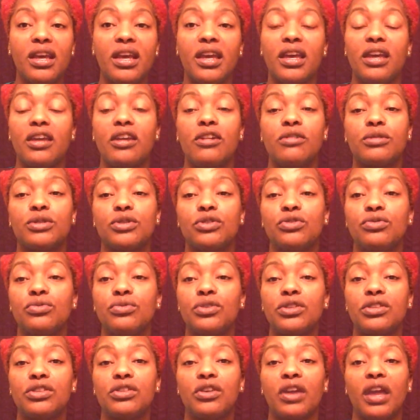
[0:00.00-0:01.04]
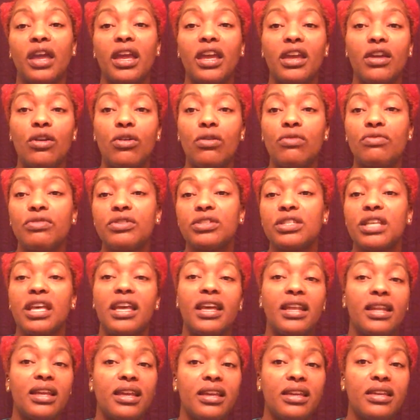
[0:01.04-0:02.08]
It helps you with your hangovers,
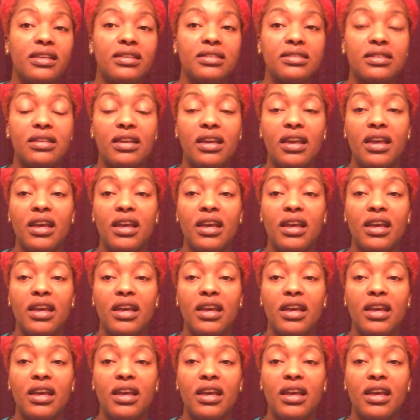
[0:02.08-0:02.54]
headaches.